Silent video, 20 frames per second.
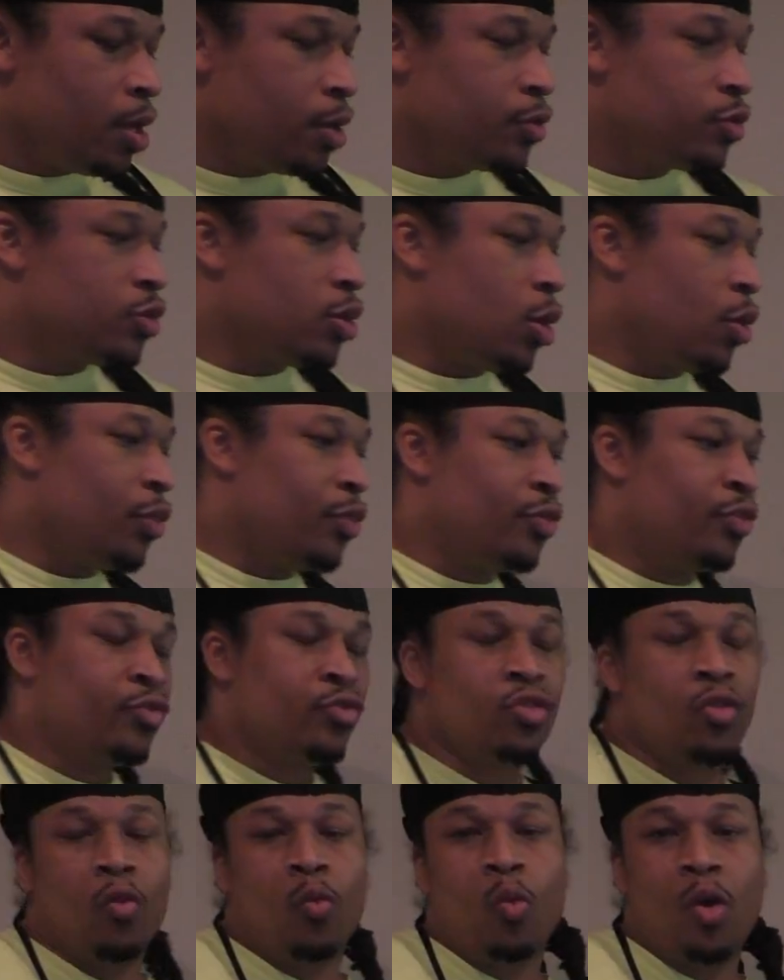So
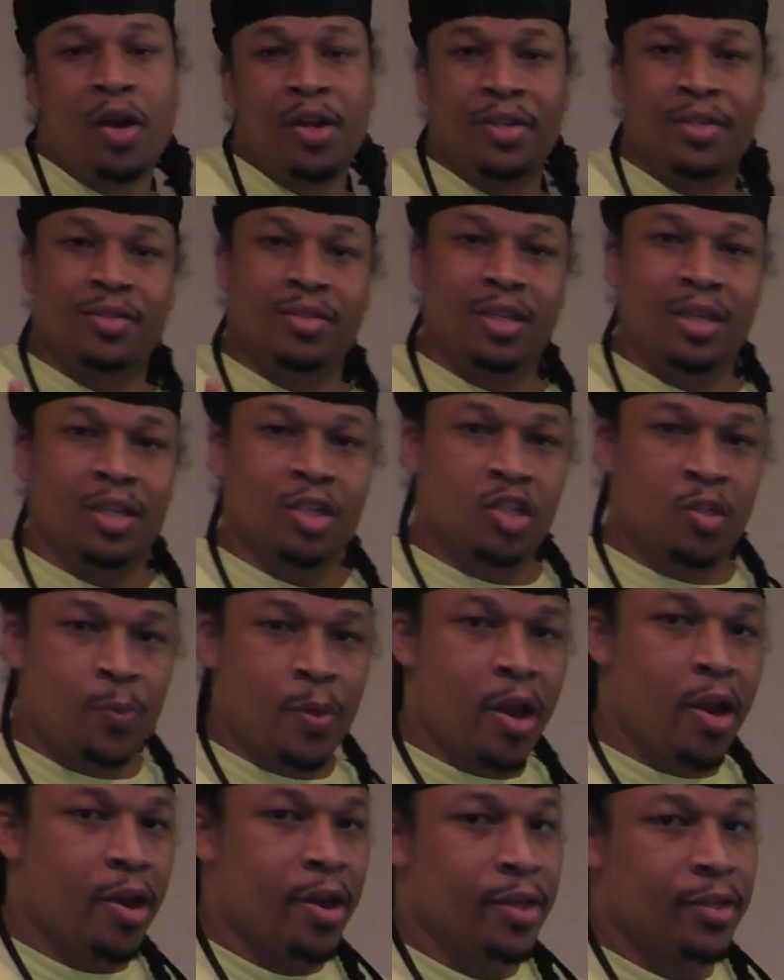so one is the
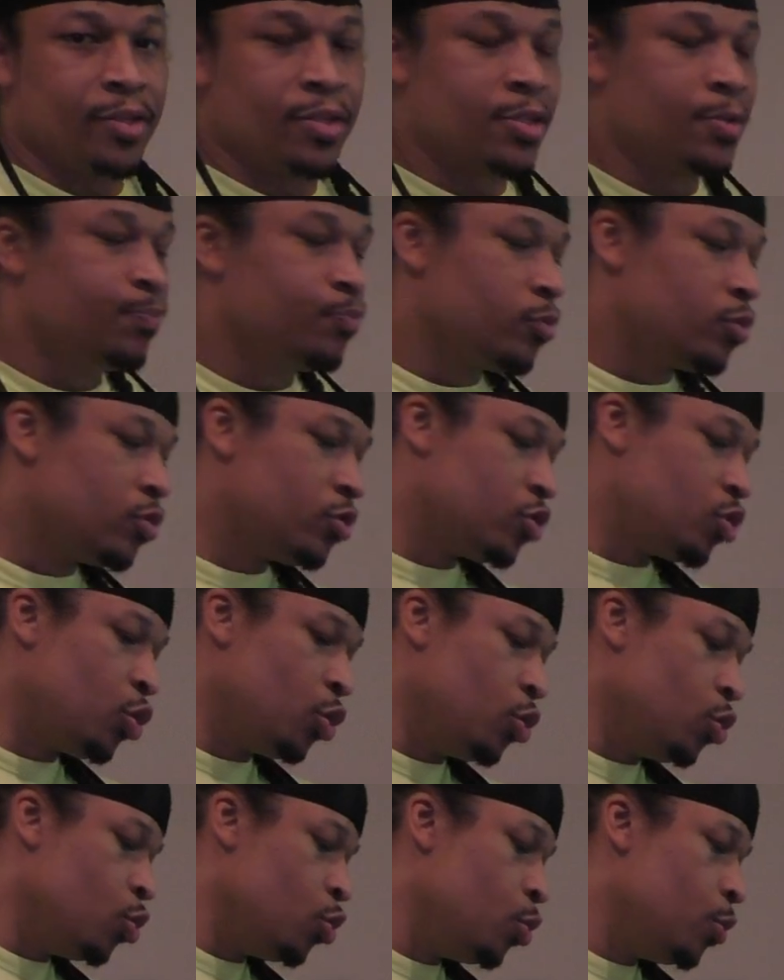experience.
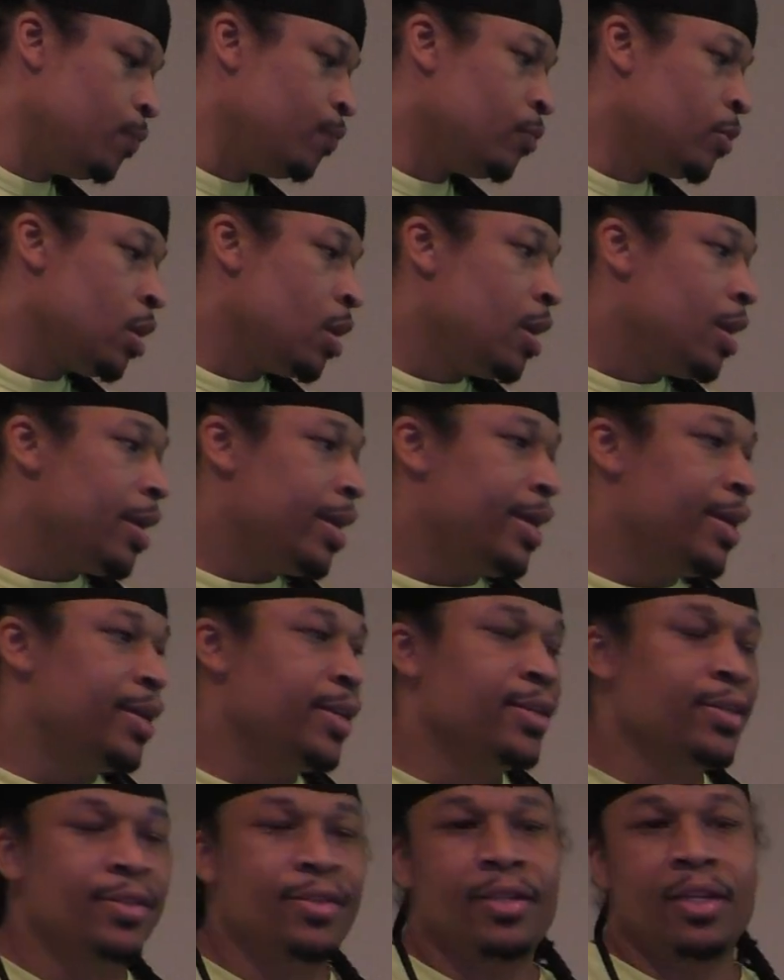Two
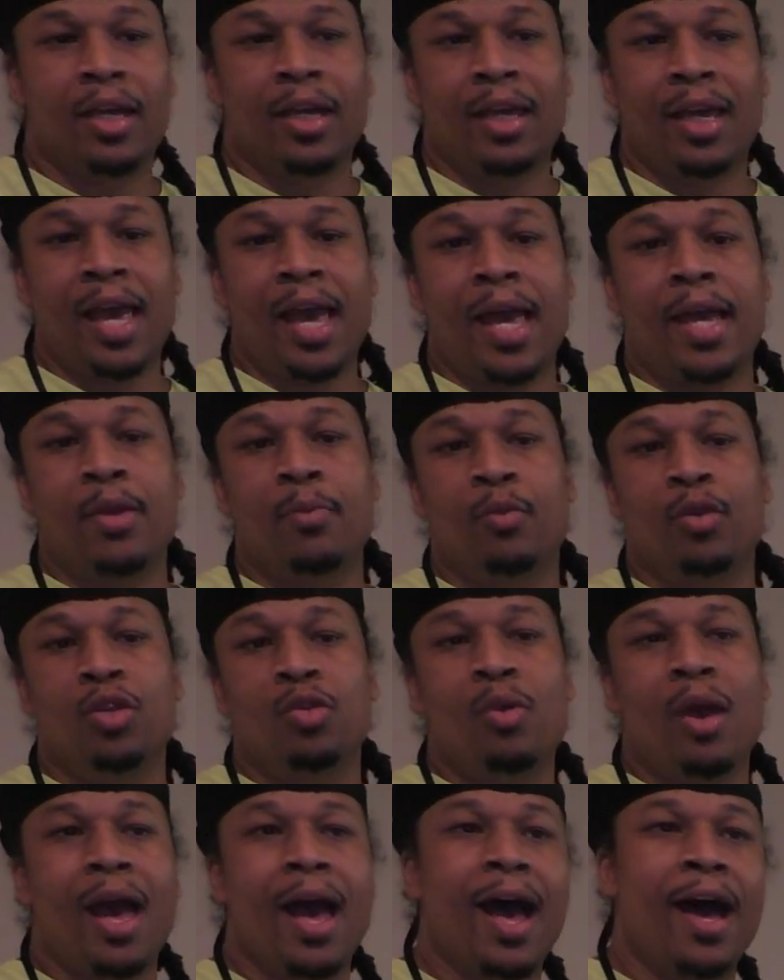is again when
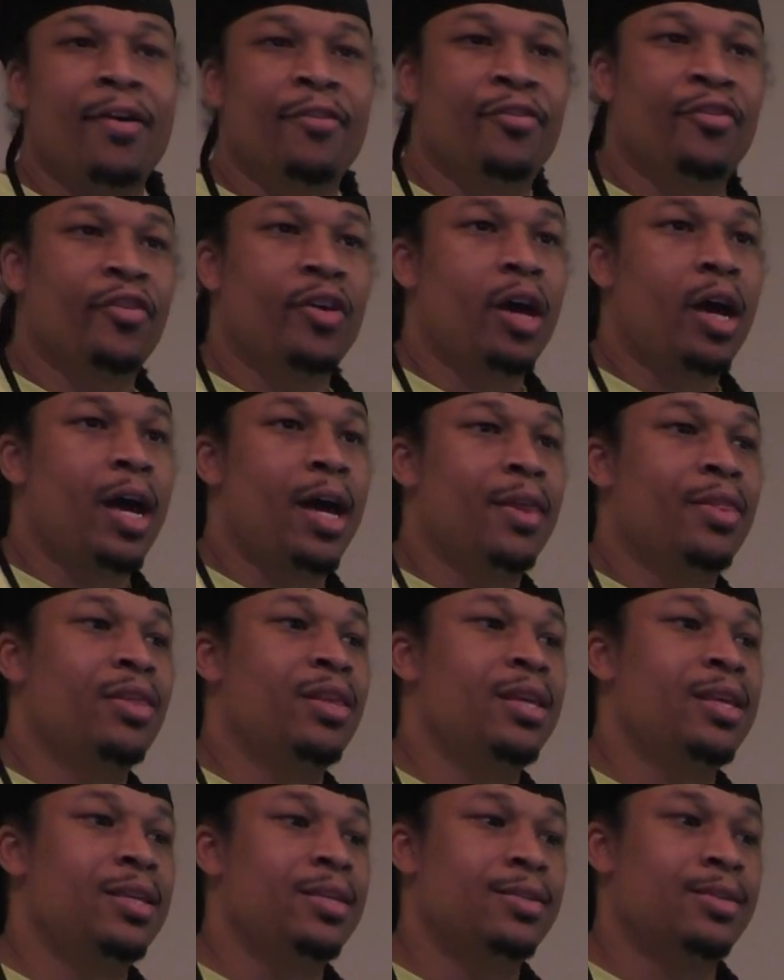you have uh,
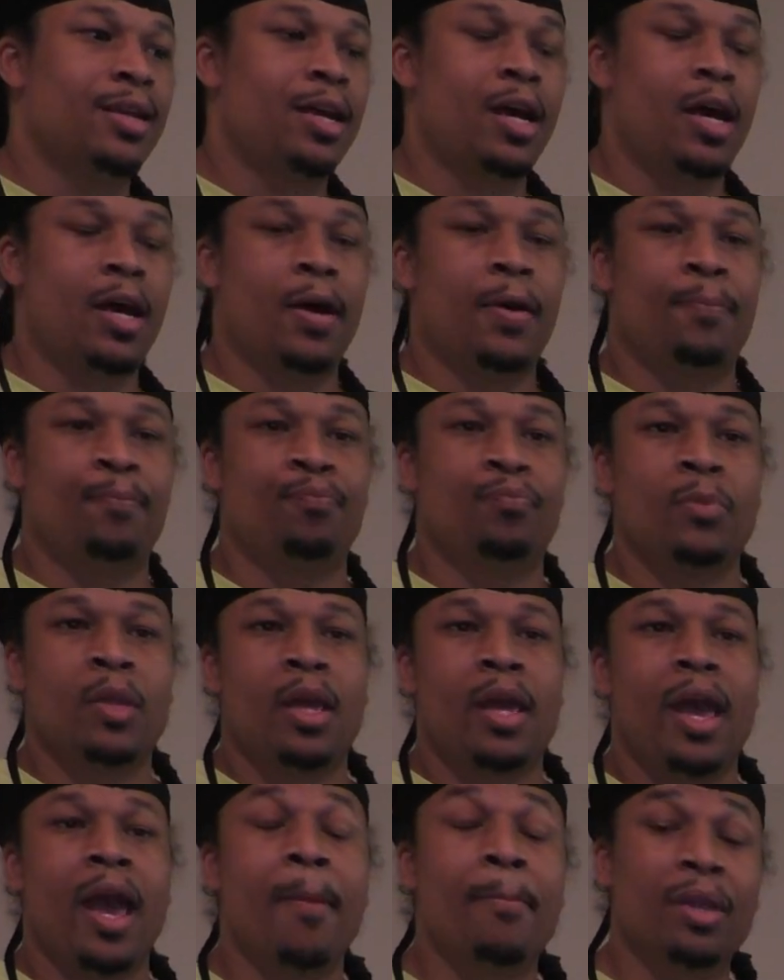these um,
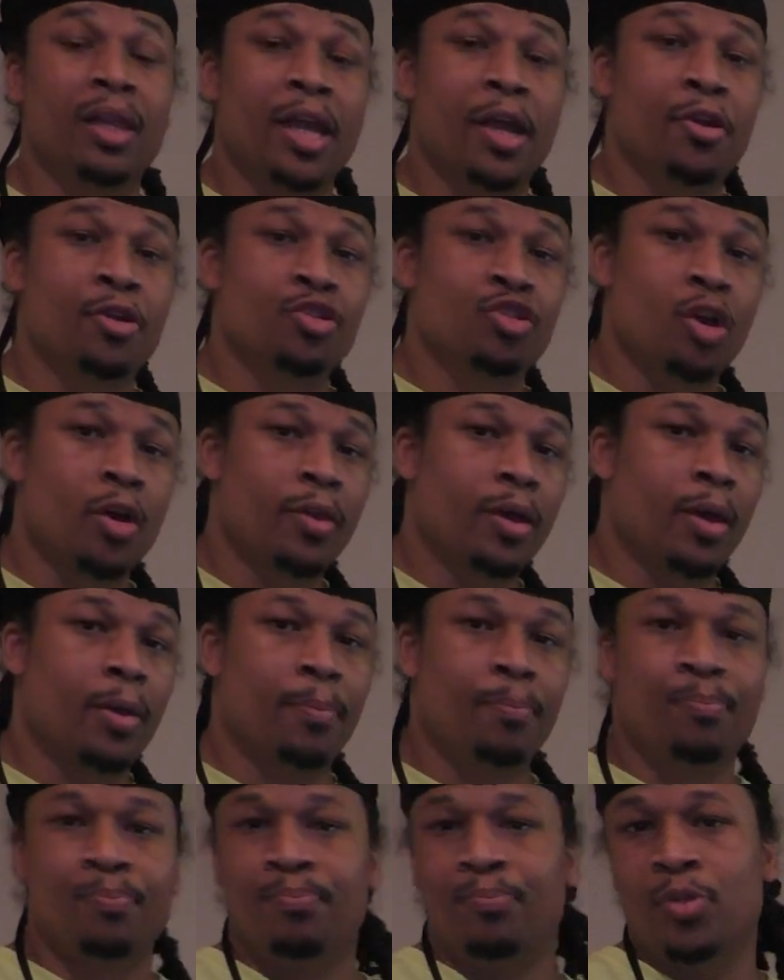emulators on
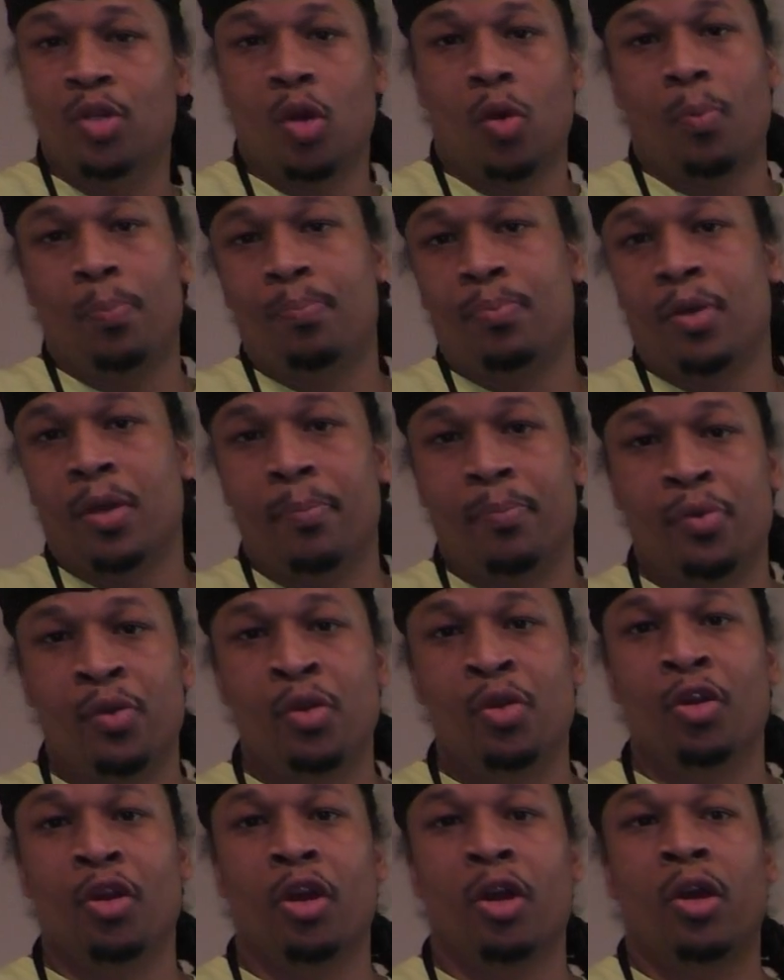a you know
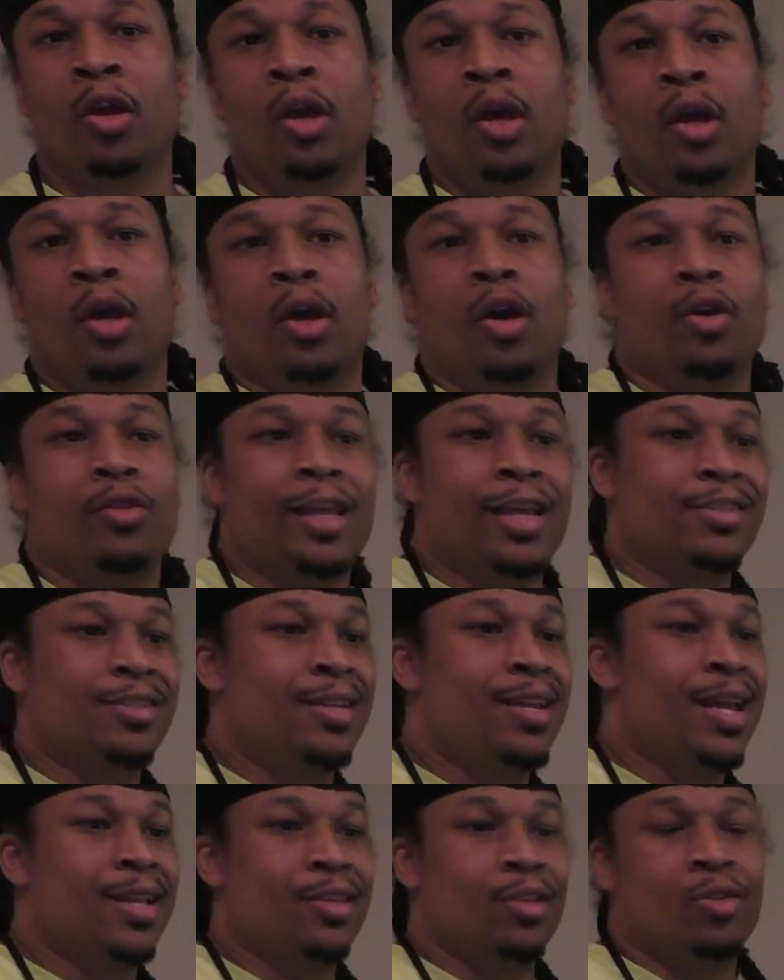computer that's
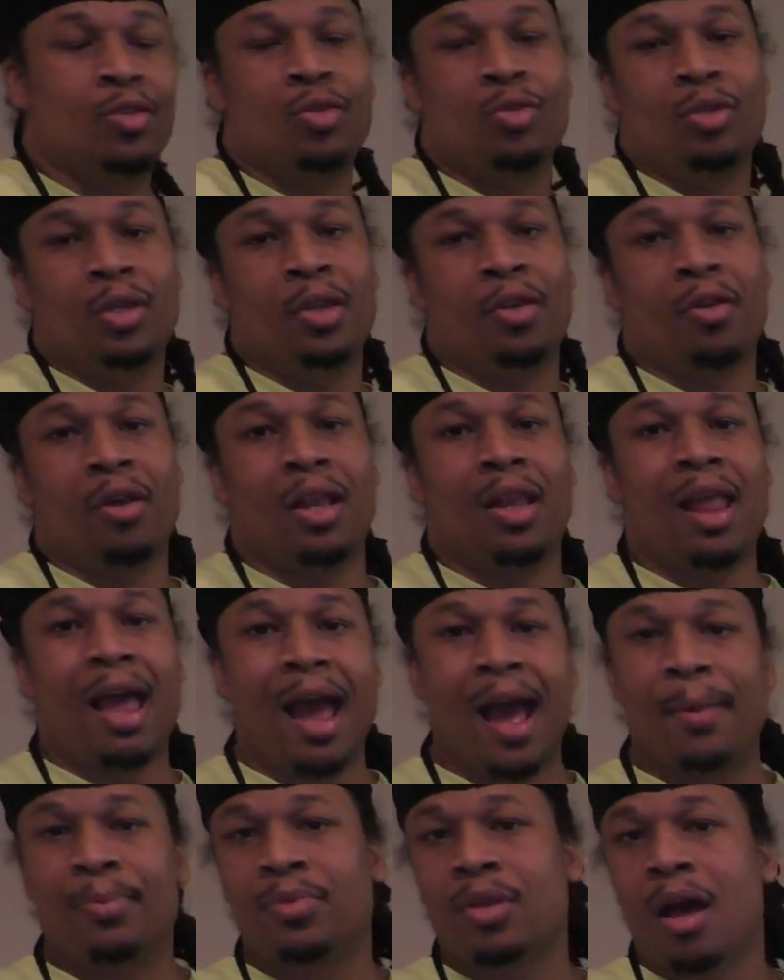connected to either a
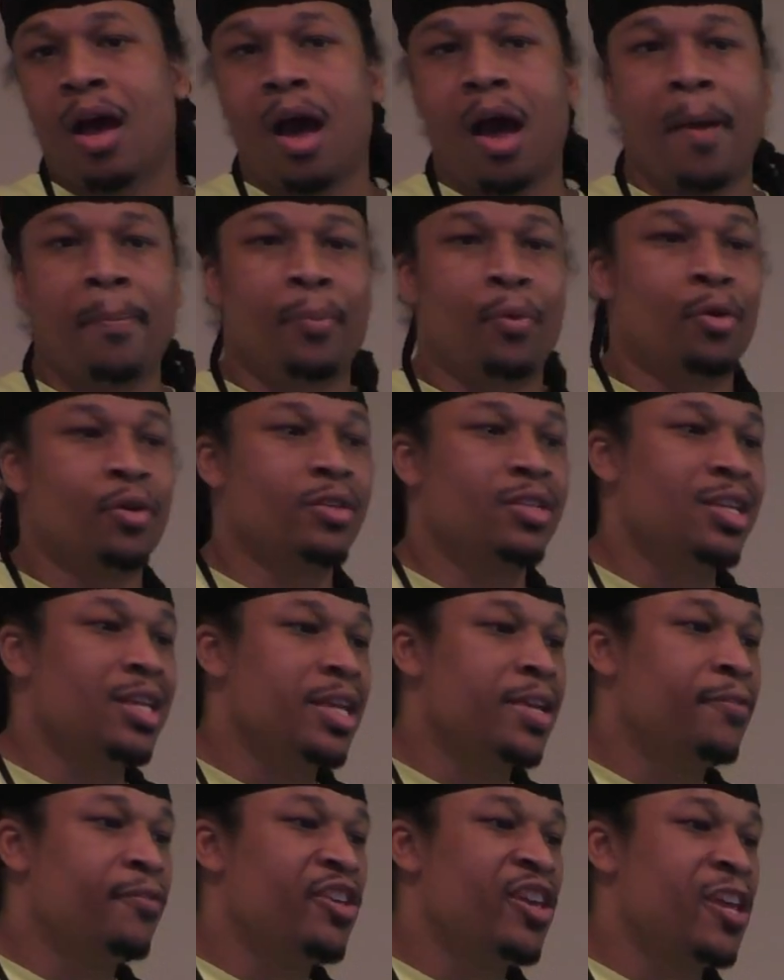laptop or a
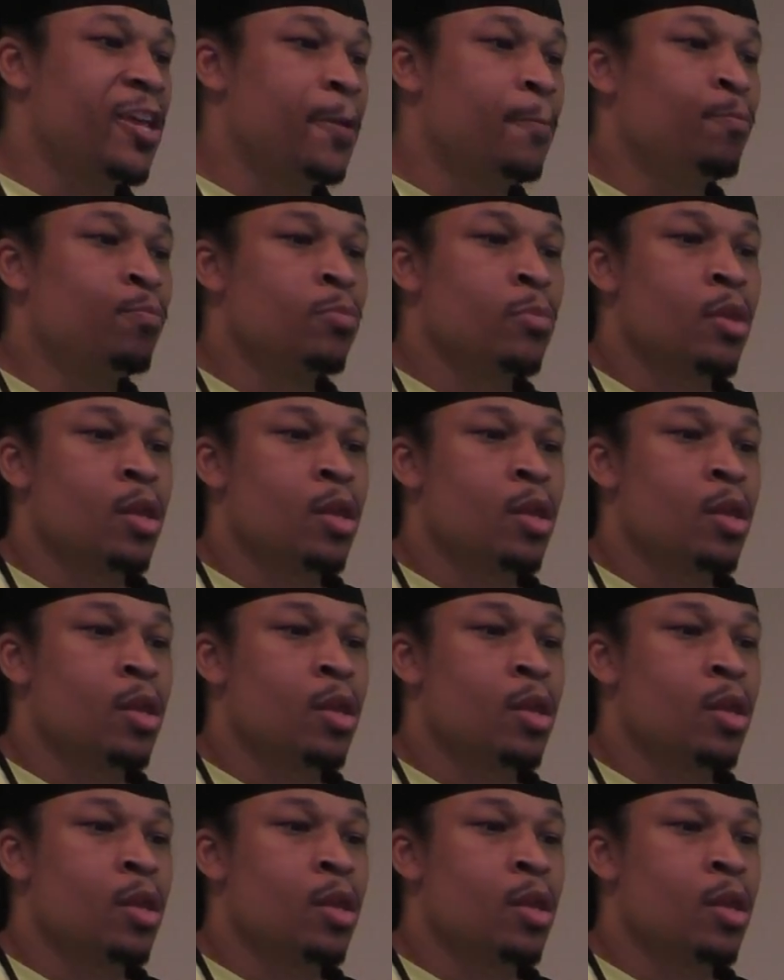TV,